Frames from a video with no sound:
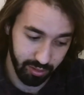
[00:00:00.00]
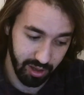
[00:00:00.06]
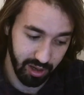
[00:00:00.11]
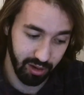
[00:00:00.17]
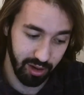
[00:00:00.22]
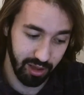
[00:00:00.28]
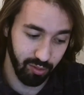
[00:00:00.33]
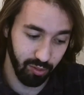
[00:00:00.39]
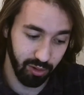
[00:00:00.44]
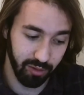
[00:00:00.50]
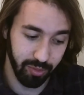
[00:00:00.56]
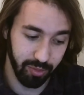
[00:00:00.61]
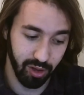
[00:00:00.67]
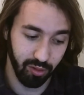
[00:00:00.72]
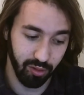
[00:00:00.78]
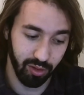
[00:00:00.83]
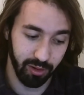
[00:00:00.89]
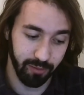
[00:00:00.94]
and that's what I've been
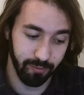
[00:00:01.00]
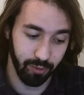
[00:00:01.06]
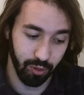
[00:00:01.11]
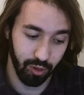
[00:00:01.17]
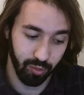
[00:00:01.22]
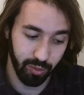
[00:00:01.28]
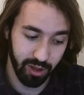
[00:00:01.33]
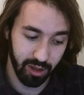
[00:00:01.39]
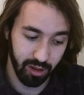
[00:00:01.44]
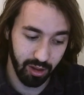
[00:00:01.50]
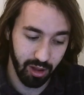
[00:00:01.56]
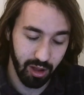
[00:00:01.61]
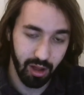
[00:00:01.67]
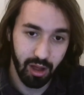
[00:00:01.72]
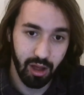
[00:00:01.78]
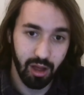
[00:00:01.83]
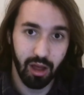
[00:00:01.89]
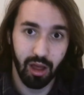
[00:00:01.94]
using them for as well,
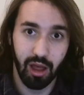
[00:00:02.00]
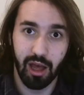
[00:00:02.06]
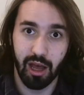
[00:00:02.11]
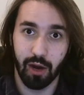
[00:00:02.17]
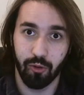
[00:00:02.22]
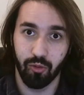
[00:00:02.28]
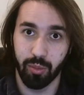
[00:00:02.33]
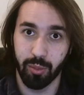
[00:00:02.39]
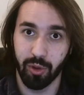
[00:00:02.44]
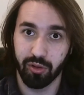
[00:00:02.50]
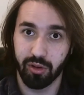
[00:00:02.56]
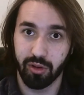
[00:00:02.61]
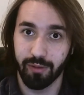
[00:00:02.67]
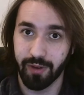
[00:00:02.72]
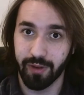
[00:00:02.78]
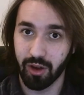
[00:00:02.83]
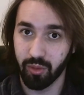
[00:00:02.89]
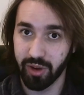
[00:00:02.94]
remote
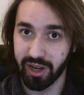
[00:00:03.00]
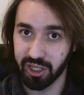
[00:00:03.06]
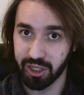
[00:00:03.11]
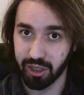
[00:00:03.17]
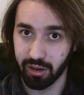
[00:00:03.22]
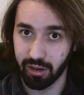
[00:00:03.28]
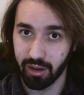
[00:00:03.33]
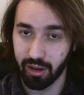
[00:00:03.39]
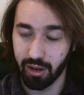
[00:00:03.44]
configuration.